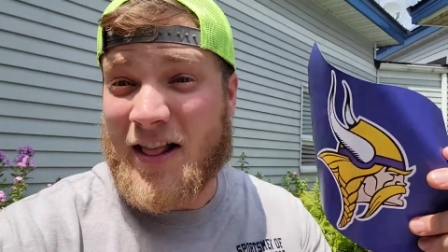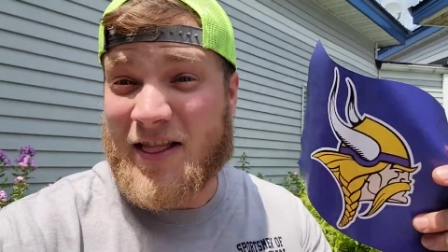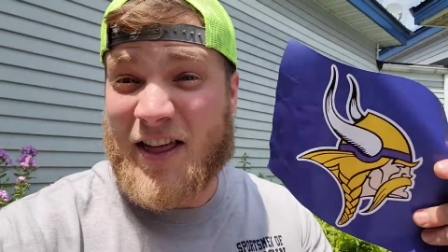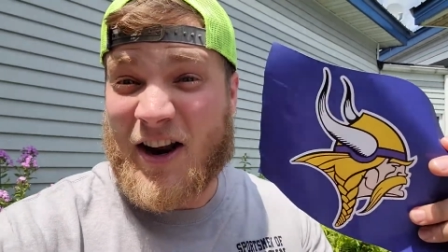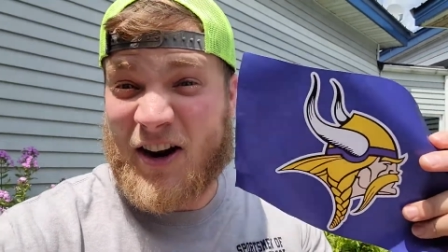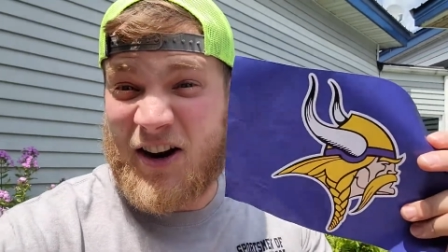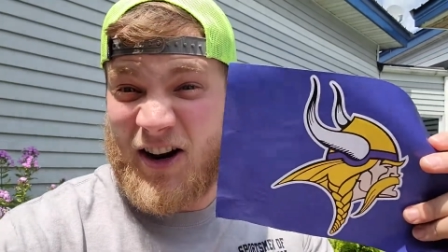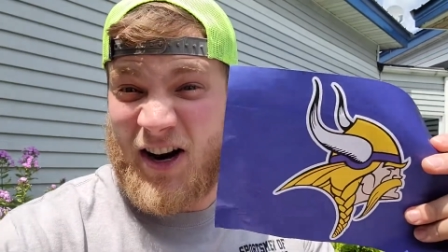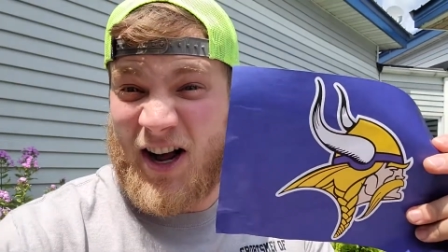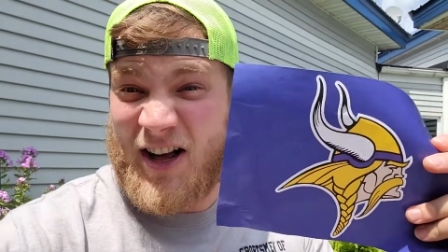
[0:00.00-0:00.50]

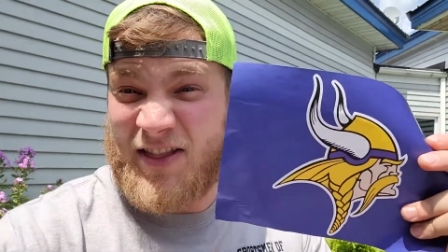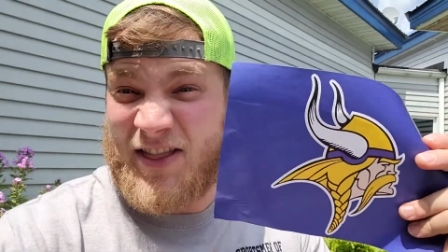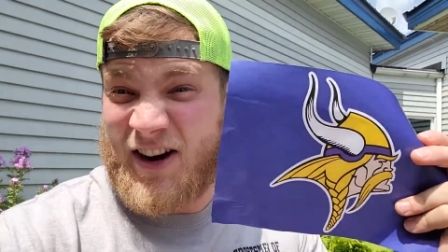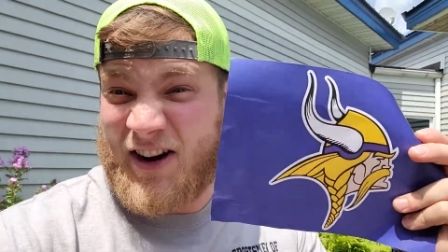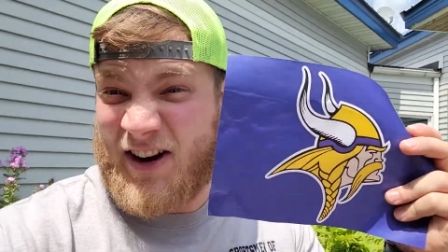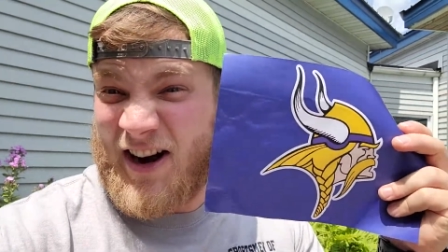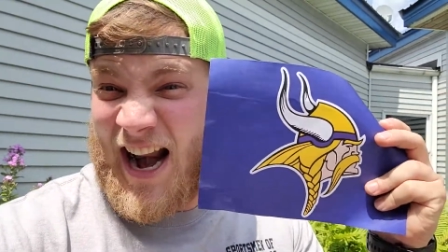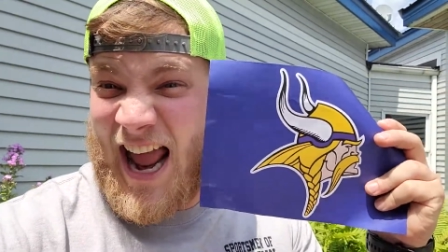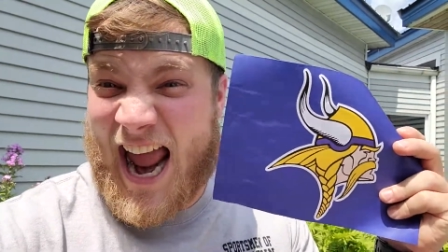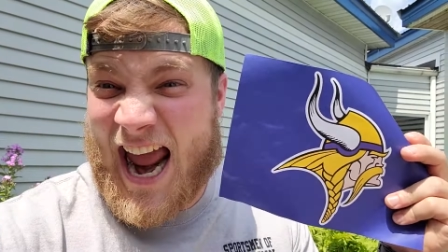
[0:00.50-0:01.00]
they're,
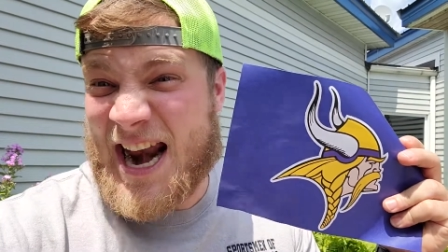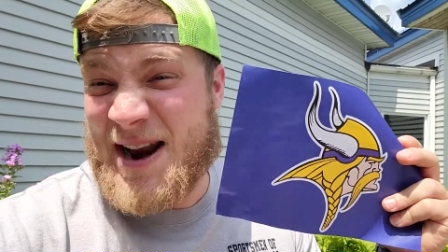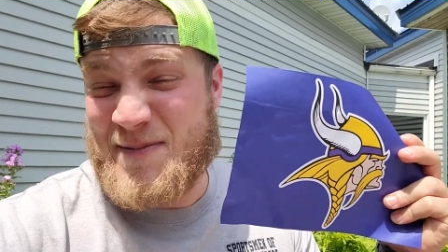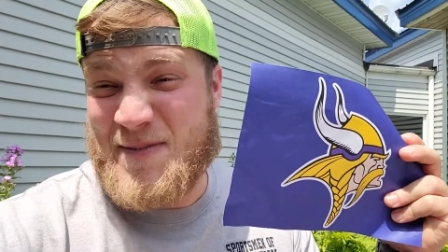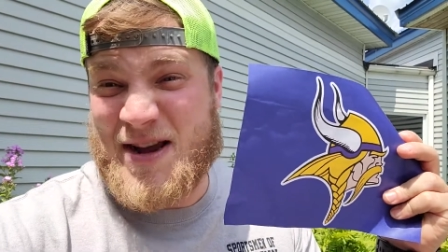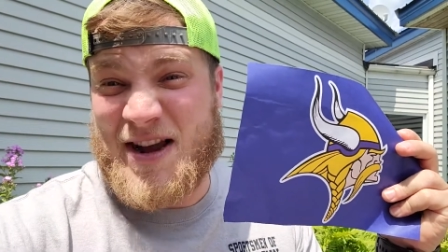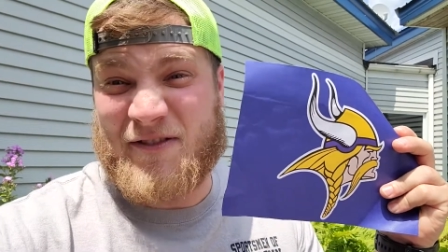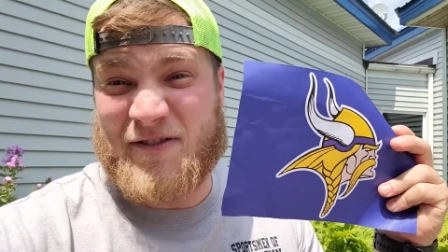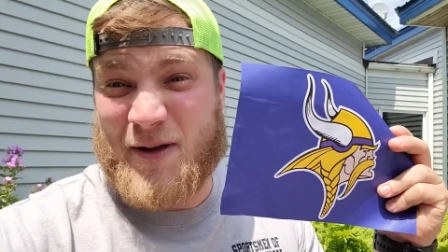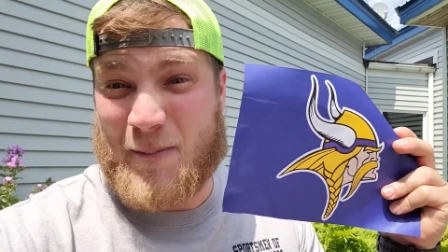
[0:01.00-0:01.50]
they're an
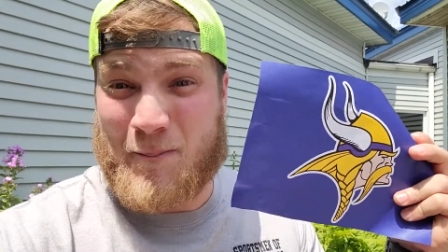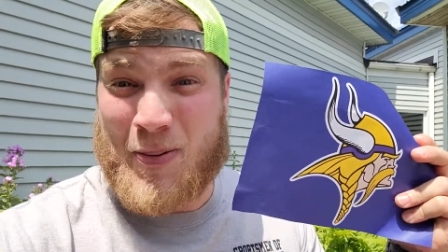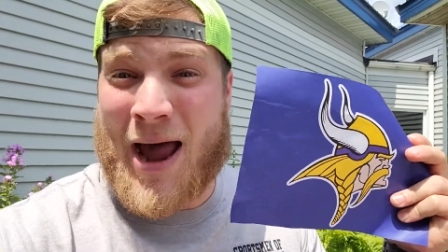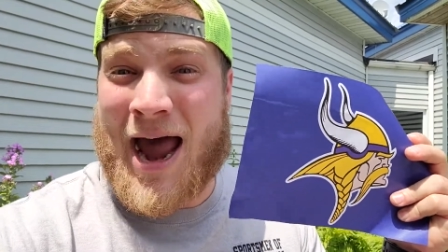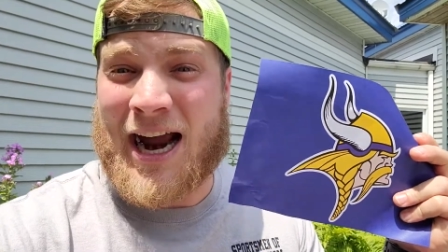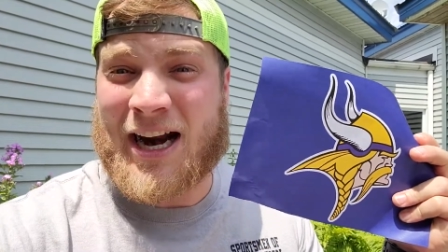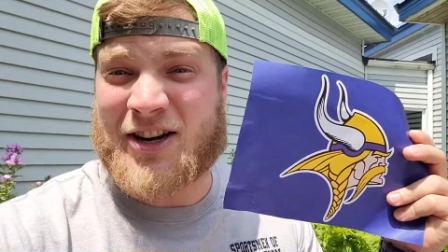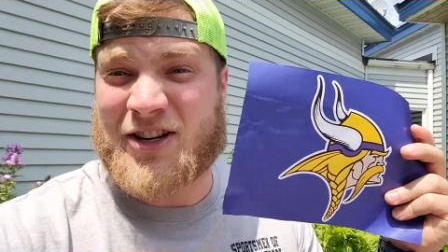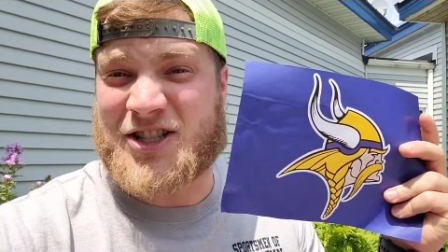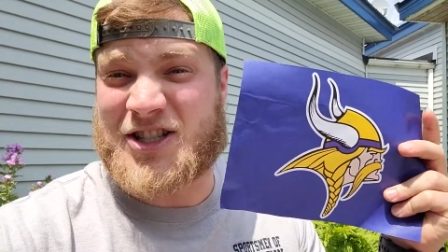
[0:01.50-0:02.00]
enemy of the
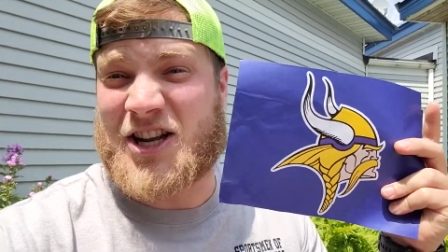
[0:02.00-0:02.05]
Packers.